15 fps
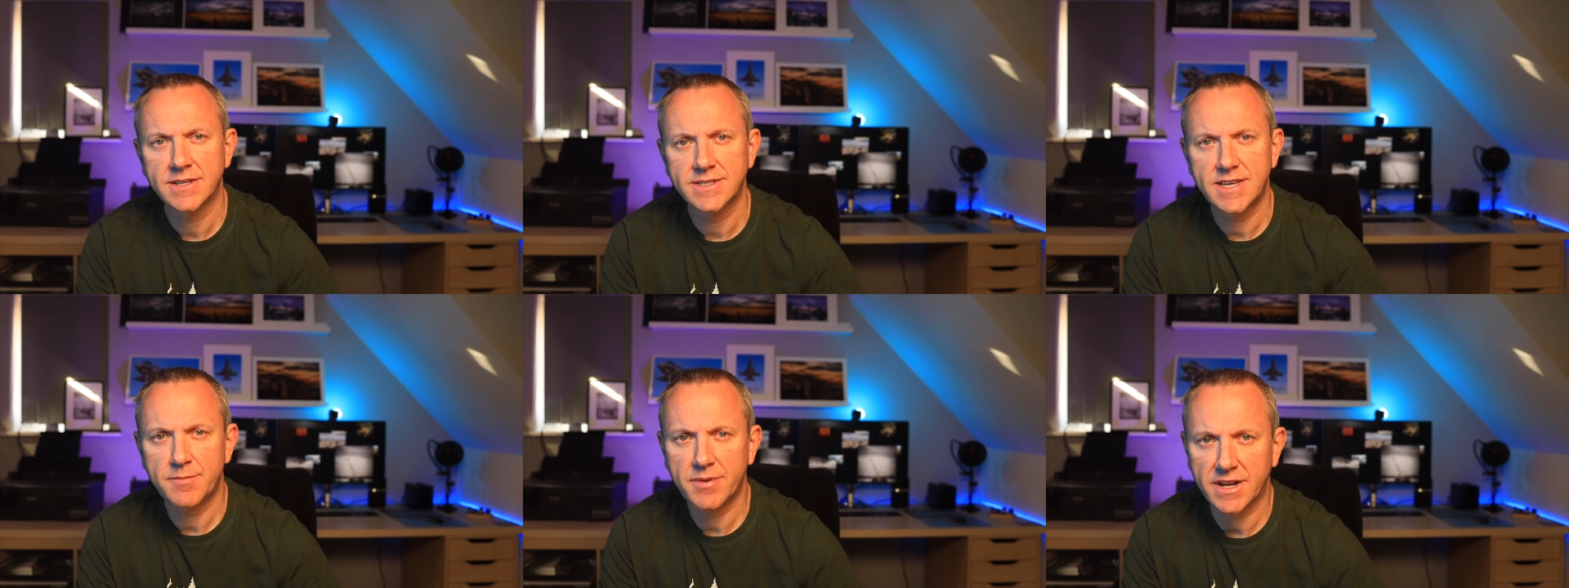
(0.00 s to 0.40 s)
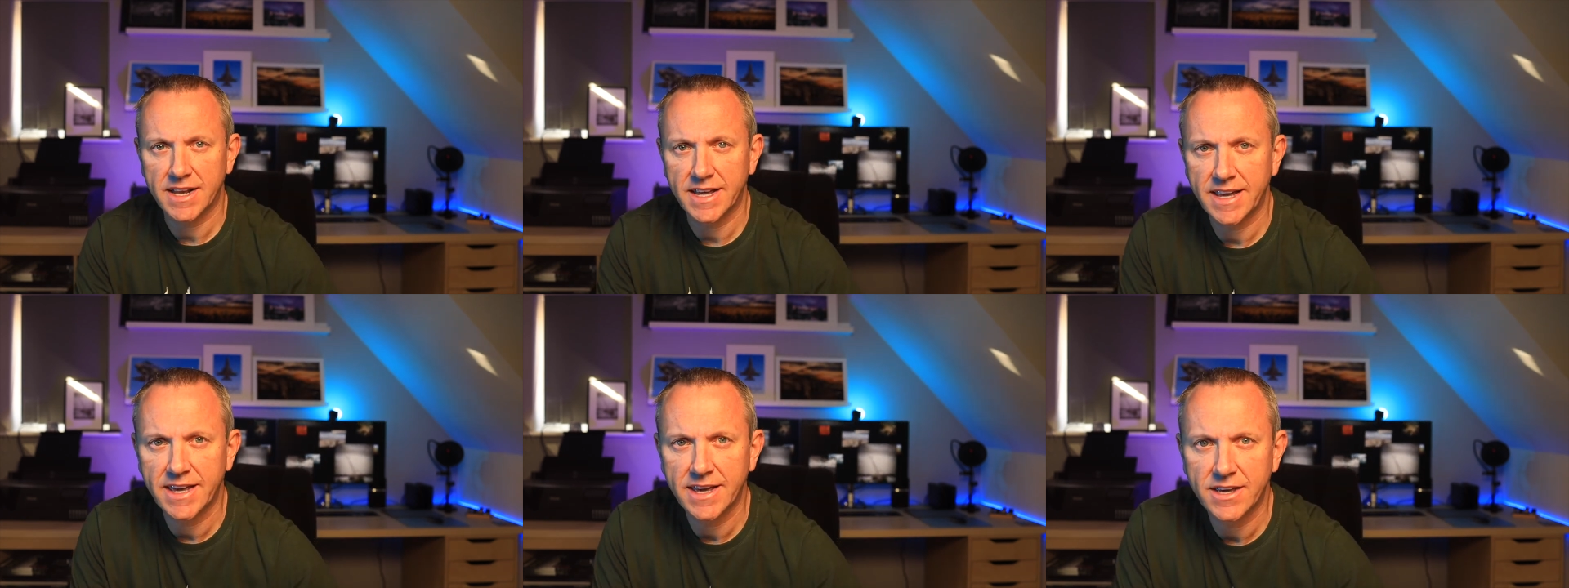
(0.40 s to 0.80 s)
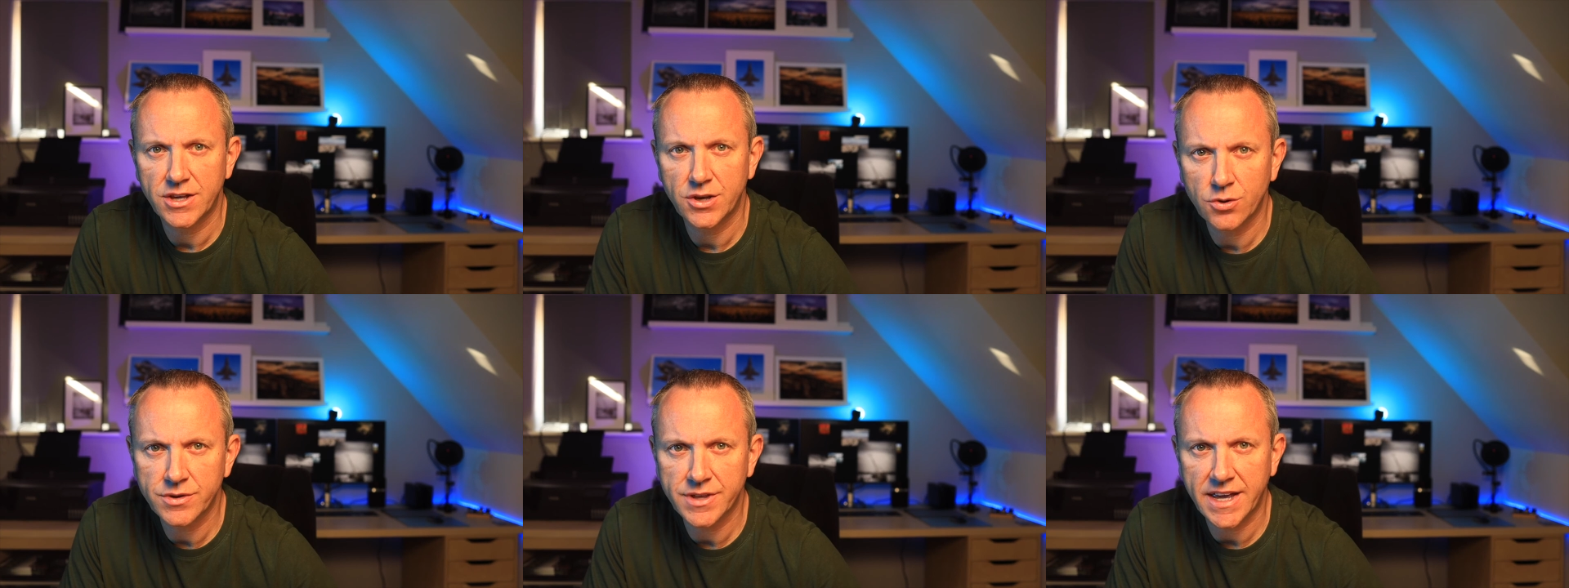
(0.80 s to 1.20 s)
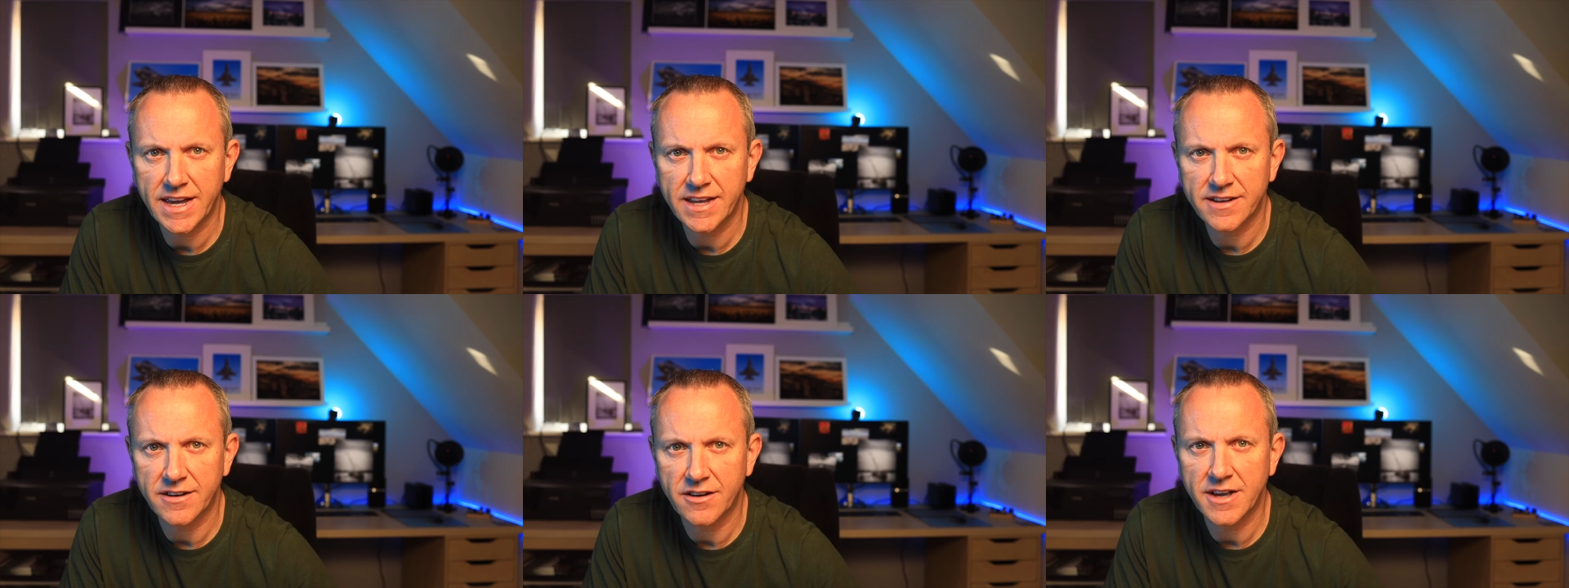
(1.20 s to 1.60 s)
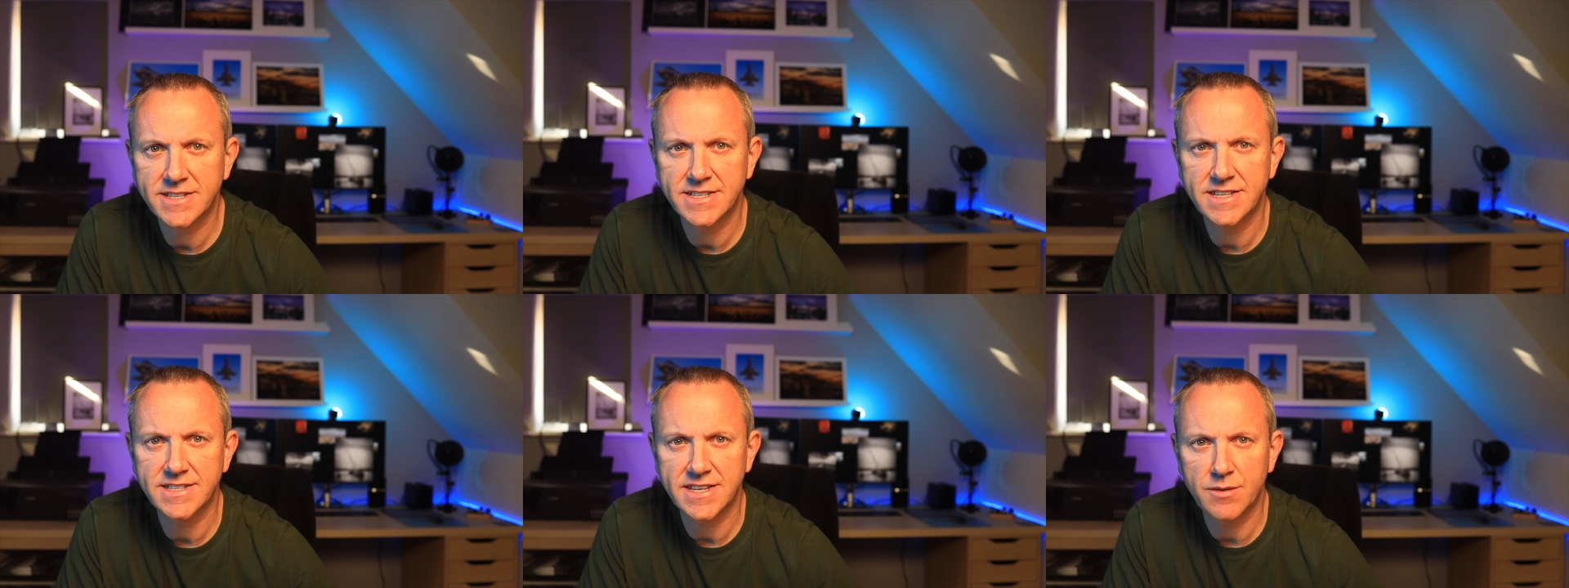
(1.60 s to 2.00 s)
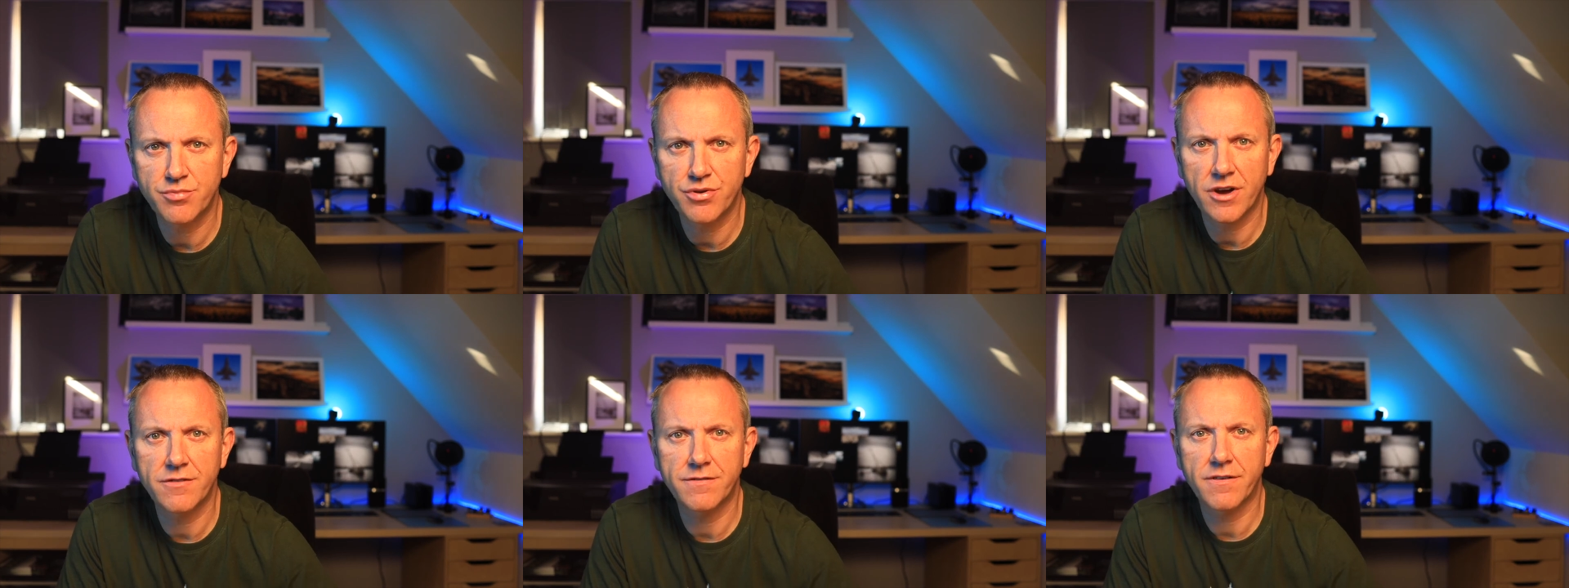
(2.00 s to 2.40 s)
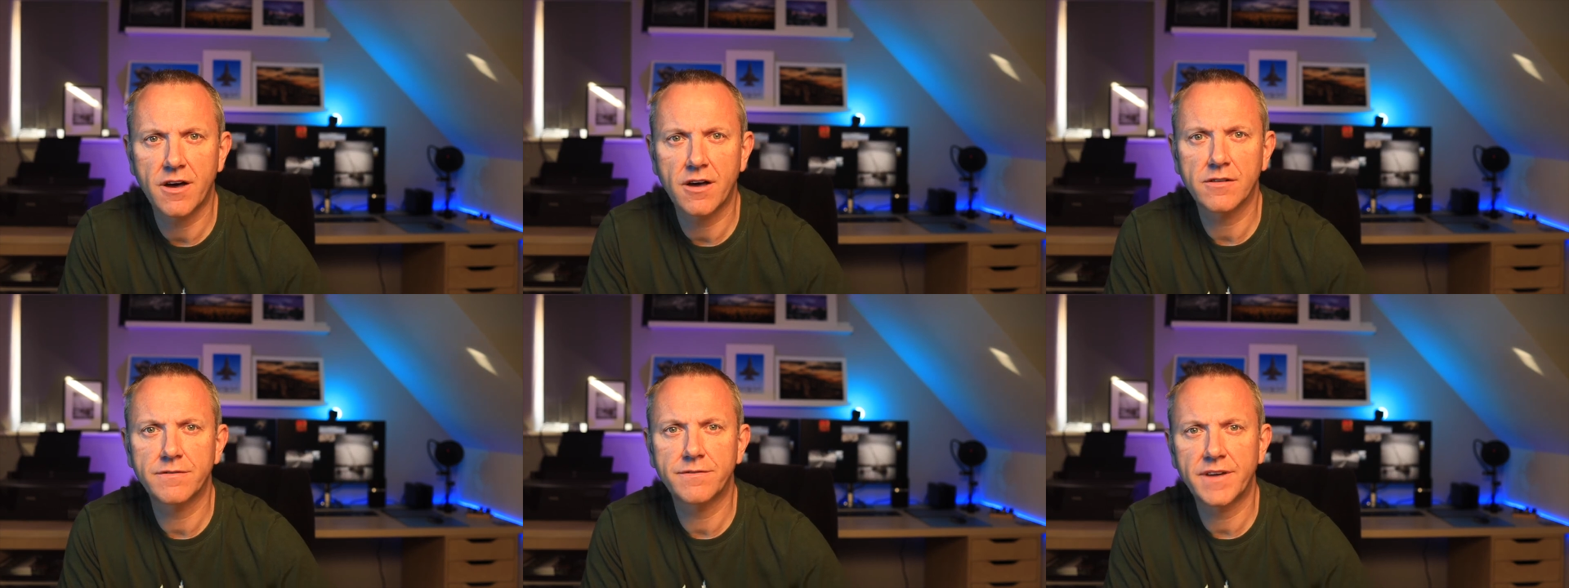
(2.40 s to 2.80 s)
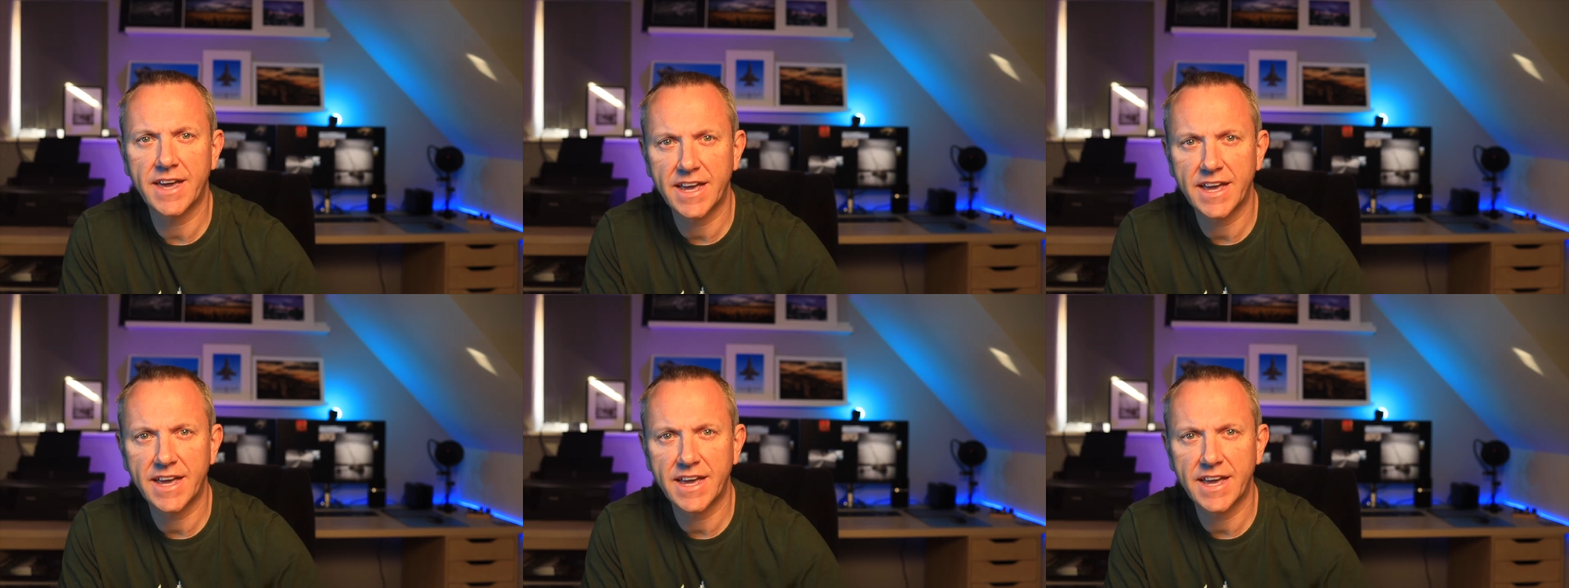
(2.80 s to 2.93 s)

Typically, you'll need an ICC profile for